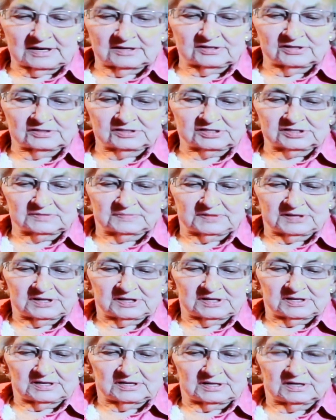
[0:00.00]
That used to
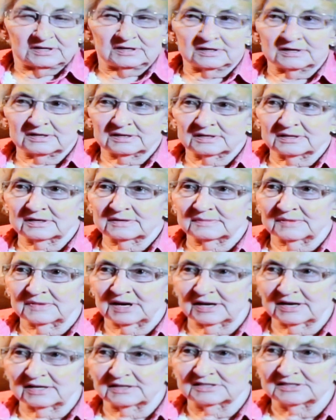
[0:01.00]
be
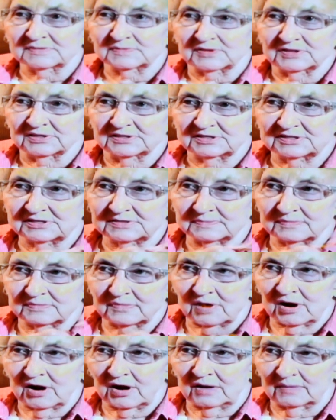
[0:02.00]
my husband's
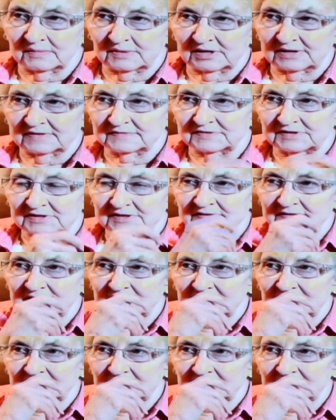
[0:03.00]
mom lived